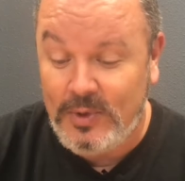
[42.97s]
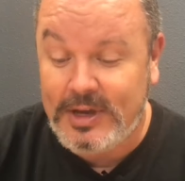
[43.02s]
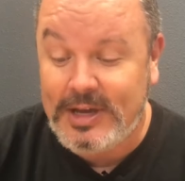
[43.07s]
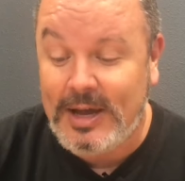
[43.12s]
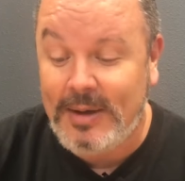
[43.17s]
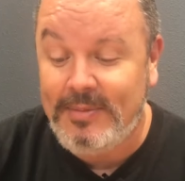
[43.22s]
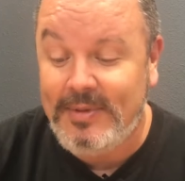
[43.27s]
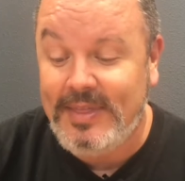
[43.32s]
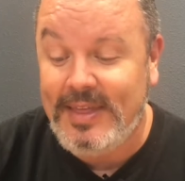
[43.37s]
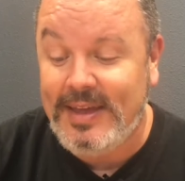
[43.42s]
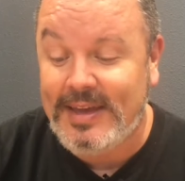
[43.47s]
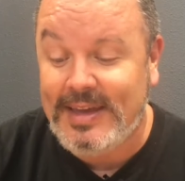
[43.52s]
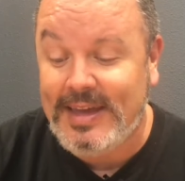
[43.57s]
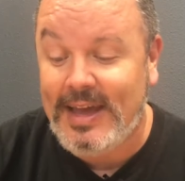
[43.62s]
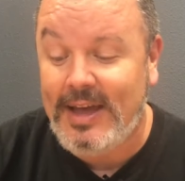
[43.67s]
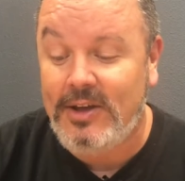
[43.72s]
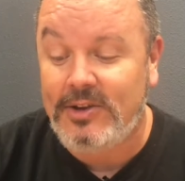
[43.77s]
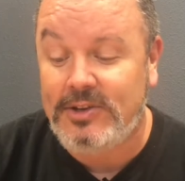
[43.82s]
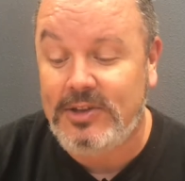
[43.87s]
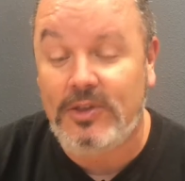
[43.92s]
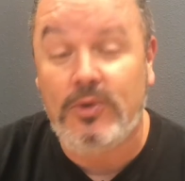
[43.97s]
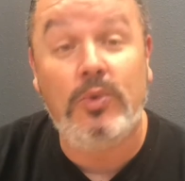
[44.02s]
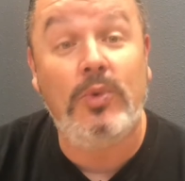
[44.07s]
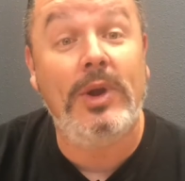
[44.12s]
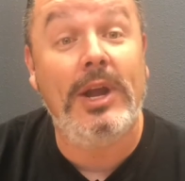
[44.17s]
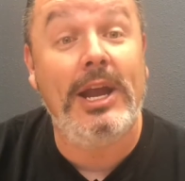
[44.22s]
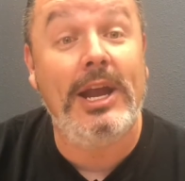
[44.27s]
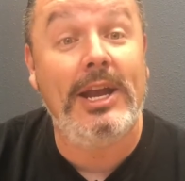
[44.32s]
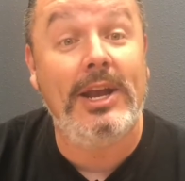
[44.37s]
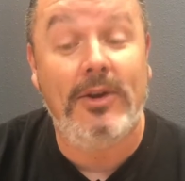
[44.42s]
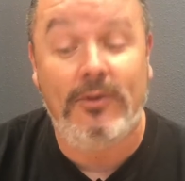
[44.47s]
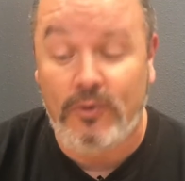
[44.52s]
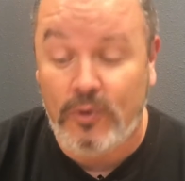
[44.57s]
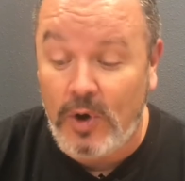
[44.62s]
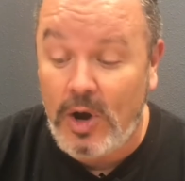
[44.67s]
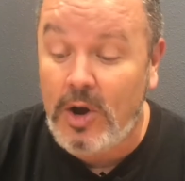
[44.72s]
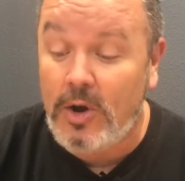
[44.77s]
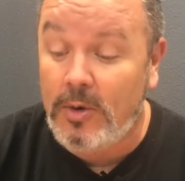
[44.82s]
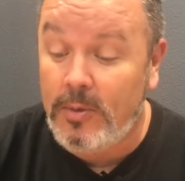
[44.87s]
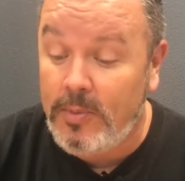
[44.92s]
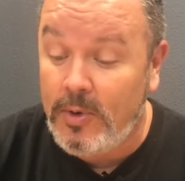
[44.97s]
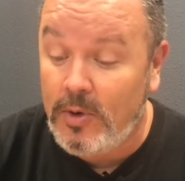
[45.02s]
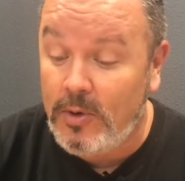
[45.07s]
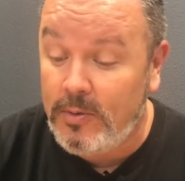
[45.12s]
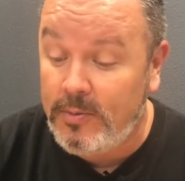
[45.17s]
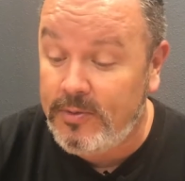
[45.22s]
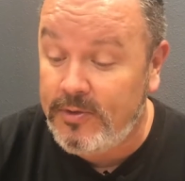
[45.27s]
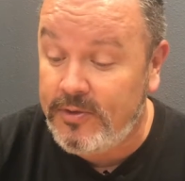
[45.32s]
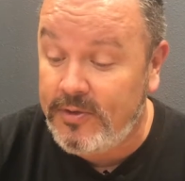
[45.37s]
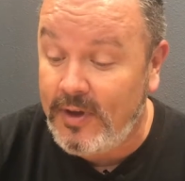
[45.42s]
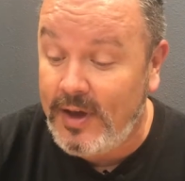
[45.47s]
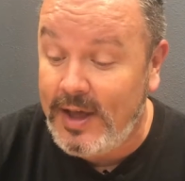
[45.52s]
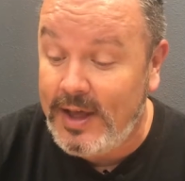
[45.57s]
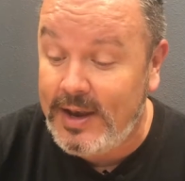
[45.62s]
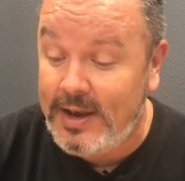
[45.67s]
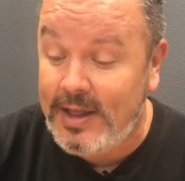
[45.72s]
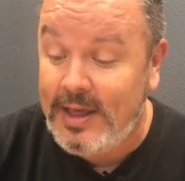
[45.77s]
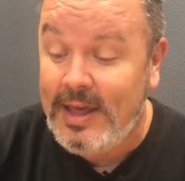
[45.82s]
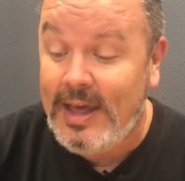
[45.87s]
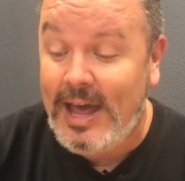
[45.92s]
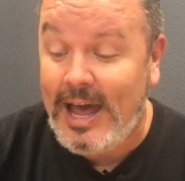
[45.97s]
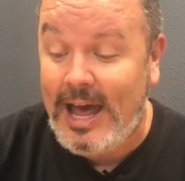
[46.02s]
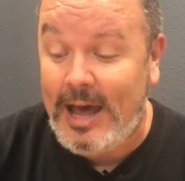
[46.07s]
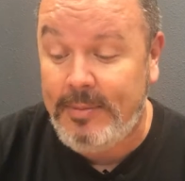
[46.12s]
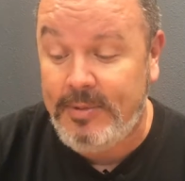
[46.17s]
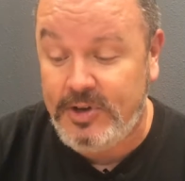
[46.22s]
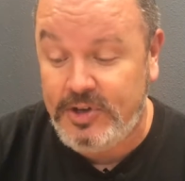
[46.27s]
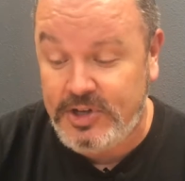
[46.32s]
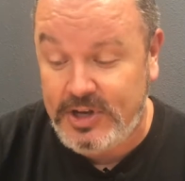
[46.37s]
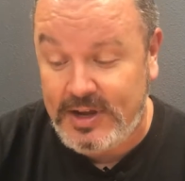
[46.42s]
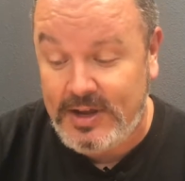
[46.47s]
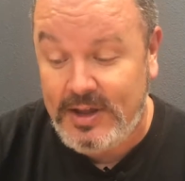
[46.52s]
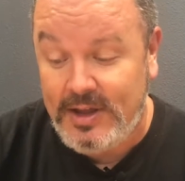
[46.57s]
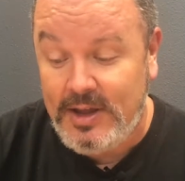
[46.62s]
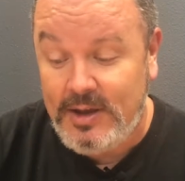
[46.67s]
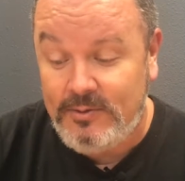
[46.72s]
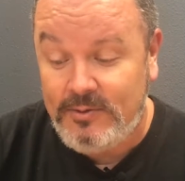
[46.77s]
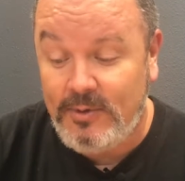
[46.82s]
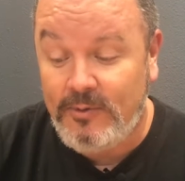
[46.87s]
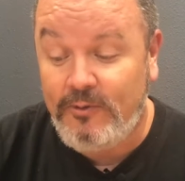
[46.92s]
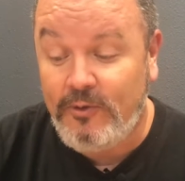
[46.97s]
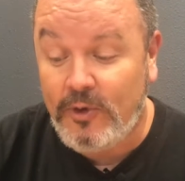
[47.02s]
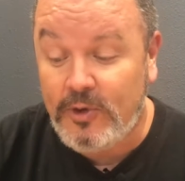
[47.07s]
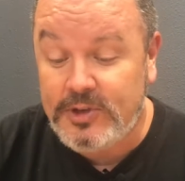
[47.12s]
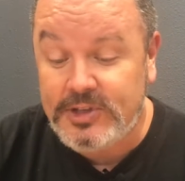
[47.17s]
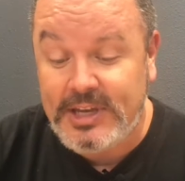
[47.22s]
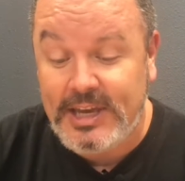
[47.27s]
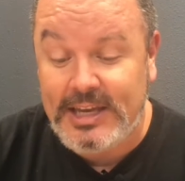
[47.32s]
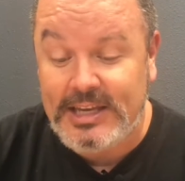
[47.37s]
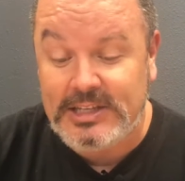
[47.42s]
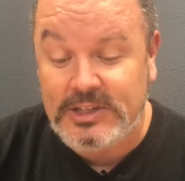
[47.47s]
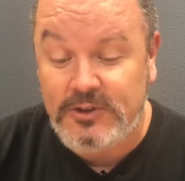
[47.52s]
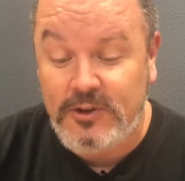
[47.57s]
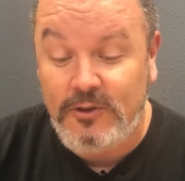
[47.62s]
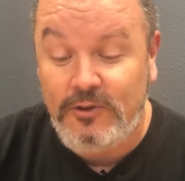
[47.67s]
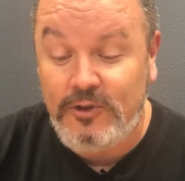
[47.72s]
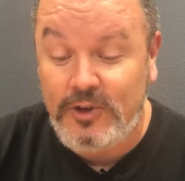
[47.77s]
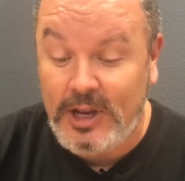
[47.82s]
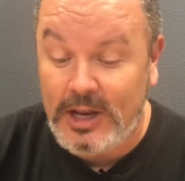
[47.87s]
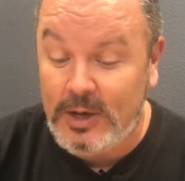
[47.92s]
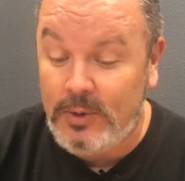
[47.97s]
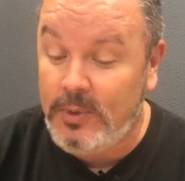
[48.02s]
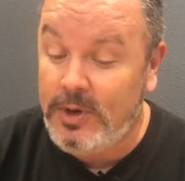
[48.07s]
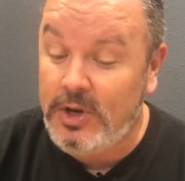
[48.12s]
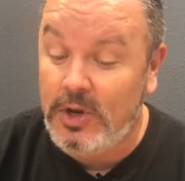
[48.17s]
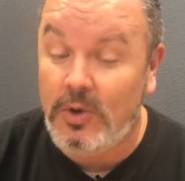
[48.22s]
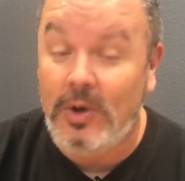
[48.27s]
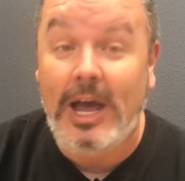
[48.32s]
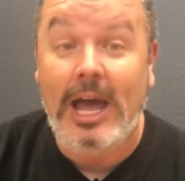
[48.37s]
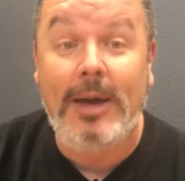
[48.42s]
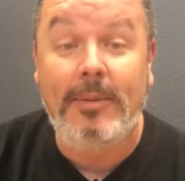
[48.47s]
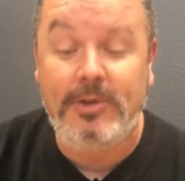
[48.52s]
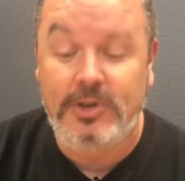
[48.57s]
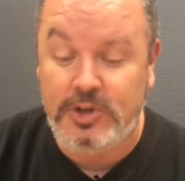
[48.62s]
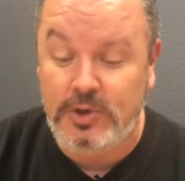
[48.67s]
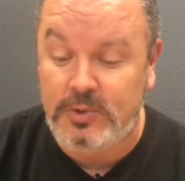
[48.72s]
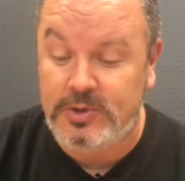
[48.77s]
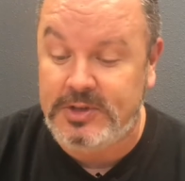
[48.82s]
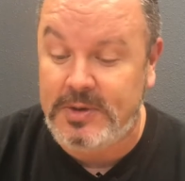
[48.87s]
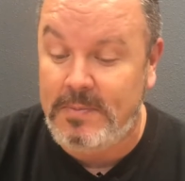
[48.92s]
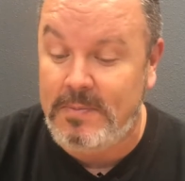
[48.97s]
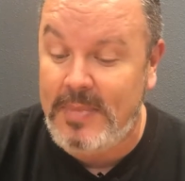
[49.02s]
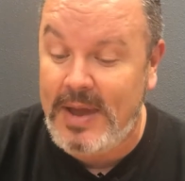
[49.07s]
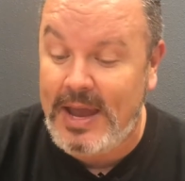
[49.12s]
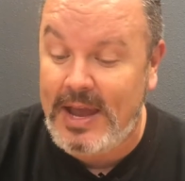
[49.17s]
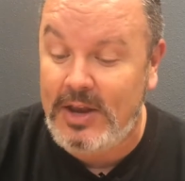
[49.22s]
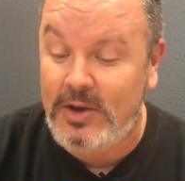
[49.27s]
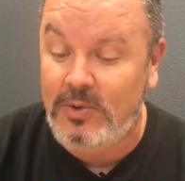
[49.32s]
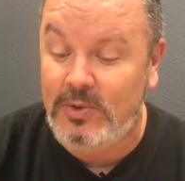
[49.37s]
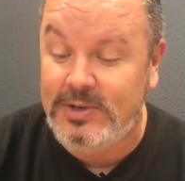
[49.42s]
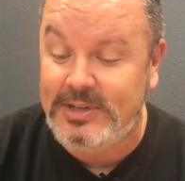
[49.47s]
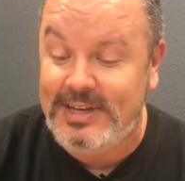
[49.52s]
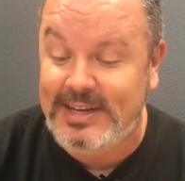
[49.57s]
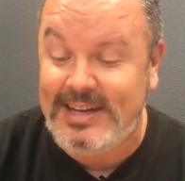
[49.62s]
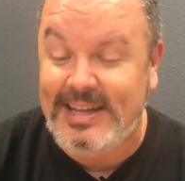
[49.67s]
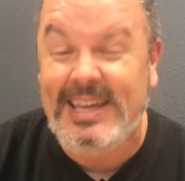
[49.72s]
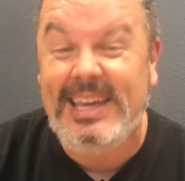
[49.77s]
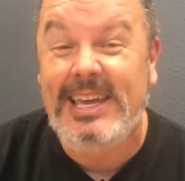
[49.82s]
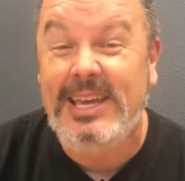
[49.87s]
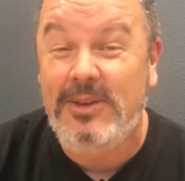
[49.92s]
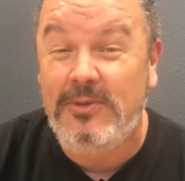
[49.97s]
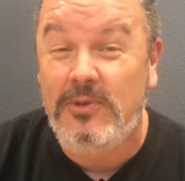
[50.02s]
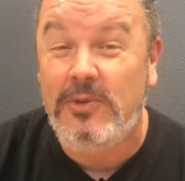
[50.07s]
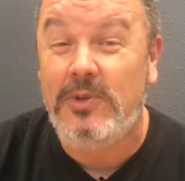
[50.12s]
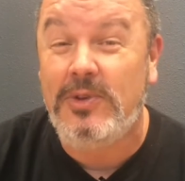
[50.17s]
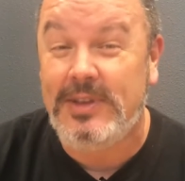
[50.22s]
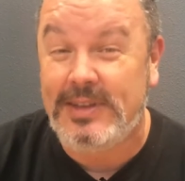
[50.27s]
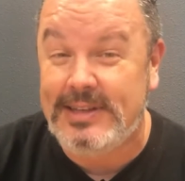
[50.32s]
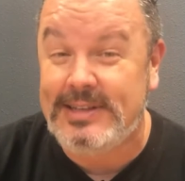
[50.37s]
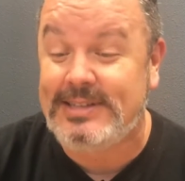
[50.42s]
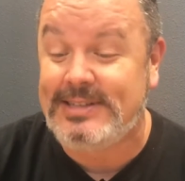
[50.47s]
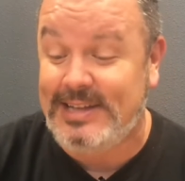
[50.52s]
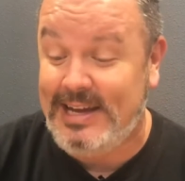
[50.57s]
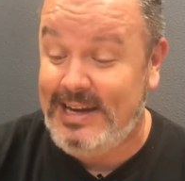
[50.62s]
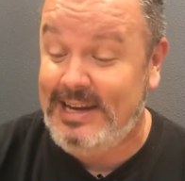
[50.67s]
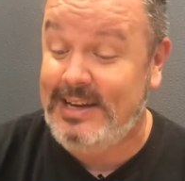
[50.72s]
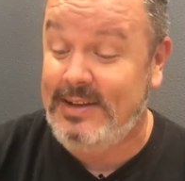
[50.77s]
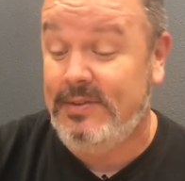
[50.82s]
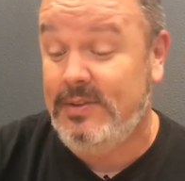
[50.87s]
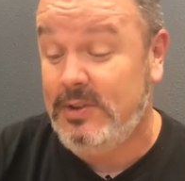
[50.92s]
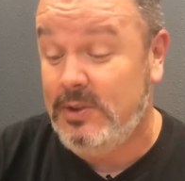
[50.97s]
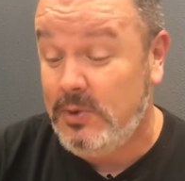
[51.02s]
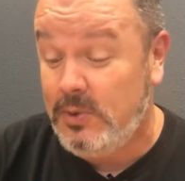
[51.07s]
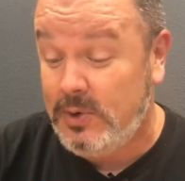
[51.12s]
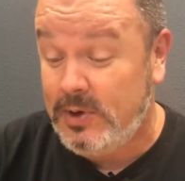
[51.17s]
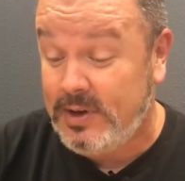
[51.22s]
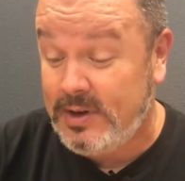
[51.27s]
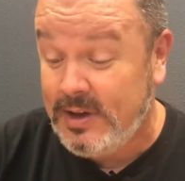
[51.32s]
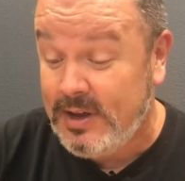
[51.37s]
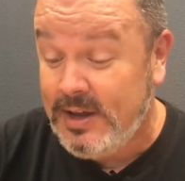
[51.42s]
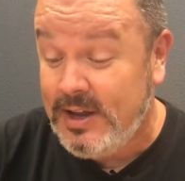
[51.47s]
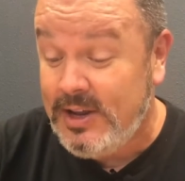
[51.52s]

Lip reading: we come to the account of the reign of Rehoboam's son, Abijah. From 1 Kings 15, we know Abijah was a man who did evil in the sight of the Lord.